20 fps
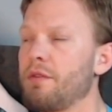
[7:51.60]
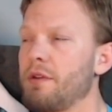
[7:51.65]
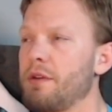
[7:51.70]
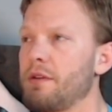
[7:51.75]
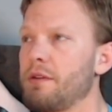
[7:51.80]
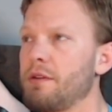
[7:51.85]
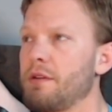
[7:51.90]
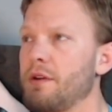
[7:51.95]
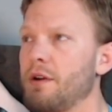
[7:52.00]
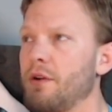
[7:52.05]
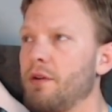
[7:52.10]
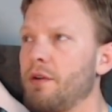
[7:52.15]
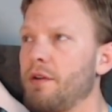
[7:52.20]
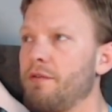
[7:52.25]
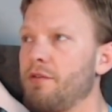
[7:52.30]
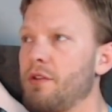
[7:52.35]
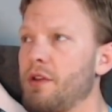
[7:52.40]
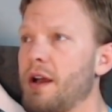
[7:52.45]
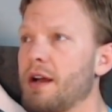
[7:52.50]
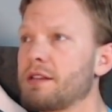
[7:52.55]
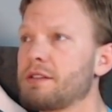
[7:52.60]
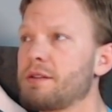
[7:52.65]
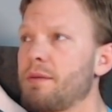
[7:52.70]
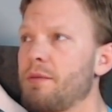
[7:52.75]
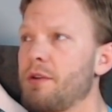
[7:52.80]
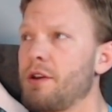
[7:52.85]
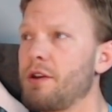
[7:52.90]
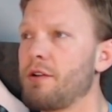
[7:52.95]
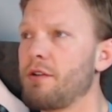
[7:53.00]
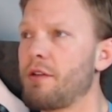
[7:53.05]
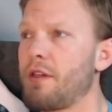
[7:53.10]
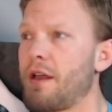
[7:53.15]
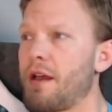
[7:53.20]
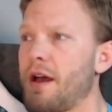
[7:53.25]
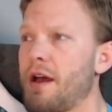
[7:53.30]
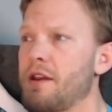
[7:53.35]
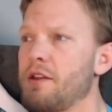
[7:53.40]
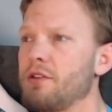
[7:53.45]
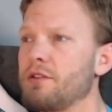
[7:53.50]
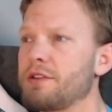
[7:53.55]
you know, if you got somebody in your life,
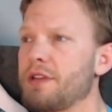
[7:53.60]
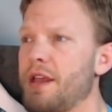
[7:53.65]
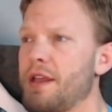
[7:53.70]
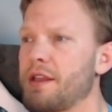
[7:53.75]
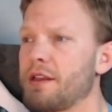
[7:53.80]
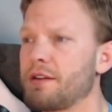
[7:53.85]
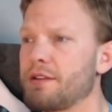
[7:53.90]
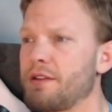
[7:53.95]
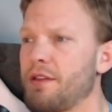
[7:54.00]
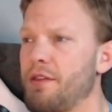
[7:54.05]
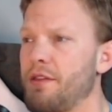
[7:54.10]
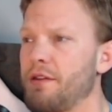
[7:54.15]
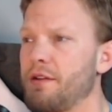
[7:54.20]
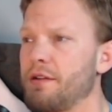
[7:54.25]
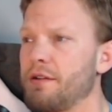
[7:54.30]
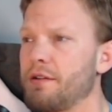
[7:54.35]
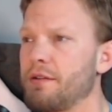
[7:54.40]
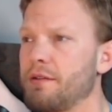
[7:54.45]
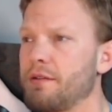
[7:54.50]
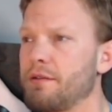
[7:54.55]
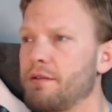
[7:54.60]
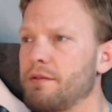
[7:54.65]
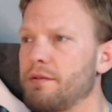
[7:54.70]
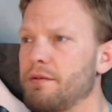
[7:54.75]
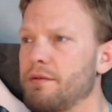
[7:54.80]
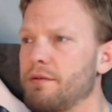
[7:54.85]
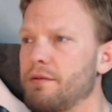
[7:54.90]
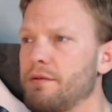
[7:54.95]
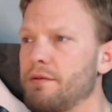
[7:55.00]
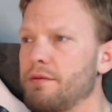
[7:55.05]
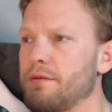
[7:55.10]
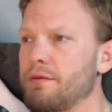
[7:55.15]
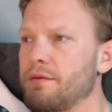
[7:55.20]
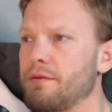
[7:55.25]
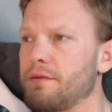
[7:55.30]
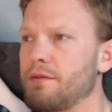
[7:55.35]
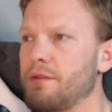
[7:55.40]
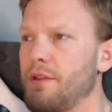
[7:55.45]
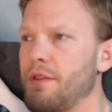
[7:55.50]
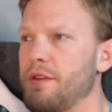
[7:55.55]
how do you take it to the
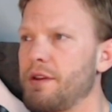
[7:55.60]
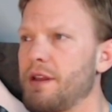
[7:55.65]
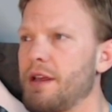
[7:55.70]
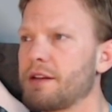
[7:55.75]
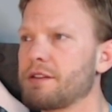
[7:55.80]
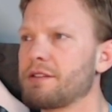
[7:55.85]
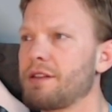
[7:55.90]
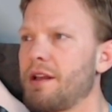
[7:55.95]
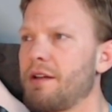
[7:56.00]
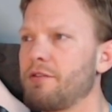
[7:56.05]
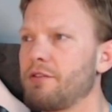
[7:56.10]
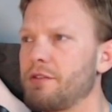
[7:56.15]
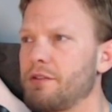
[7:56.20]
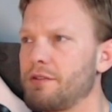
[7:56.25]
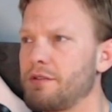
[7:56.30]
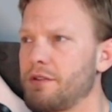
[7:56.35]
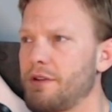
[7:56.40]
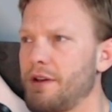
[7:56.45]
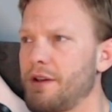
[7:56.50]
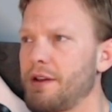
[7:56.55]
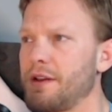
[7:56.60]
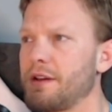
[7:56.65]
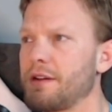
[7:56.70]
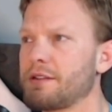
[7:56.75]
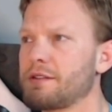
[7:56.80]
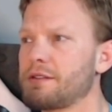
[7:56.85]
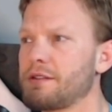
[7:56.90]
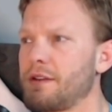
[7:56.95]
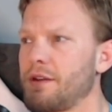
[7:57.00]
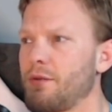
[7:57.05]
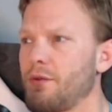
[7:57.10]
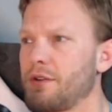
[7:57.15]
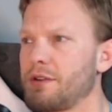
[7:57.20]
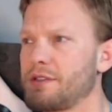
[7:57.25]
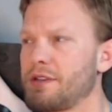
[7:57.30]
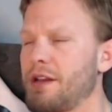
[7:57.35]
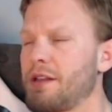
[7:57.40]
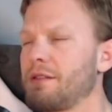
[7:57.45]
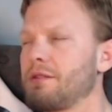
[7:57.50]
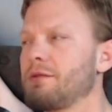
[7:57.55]
next level, I guess? Like, what does
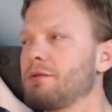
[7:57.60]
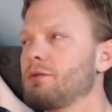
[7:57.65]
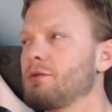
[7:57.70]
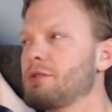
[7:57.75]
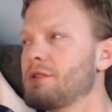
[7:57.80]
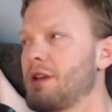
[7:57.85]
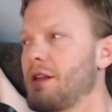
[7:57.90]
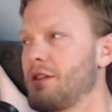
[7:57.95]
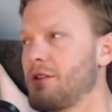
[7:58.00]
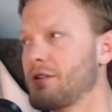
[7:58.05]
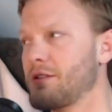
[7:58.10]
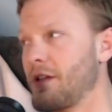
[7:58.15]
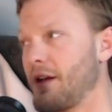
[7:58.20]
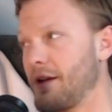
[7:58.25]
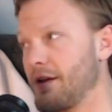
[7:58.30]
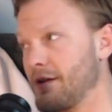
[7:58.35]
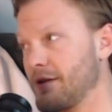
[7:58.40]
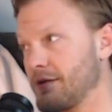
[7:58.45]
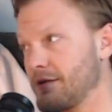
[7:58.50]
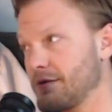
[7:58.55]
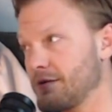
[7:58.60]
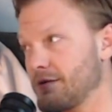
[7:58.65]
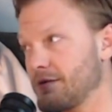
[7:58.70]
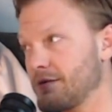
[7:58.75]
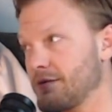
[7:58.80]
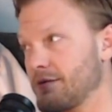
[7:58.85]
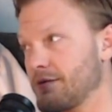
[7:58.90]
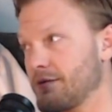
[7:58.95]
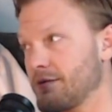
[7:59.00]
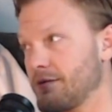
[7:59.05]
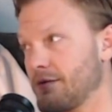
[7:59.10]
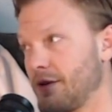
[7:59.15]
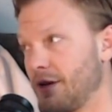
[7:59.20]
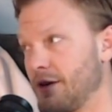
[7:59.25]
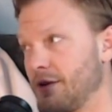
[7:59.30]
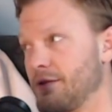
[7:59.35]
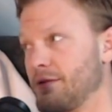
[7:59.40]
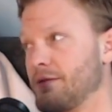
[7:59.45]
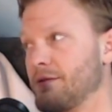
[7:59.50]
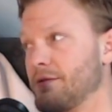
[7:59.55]
that look like? You know?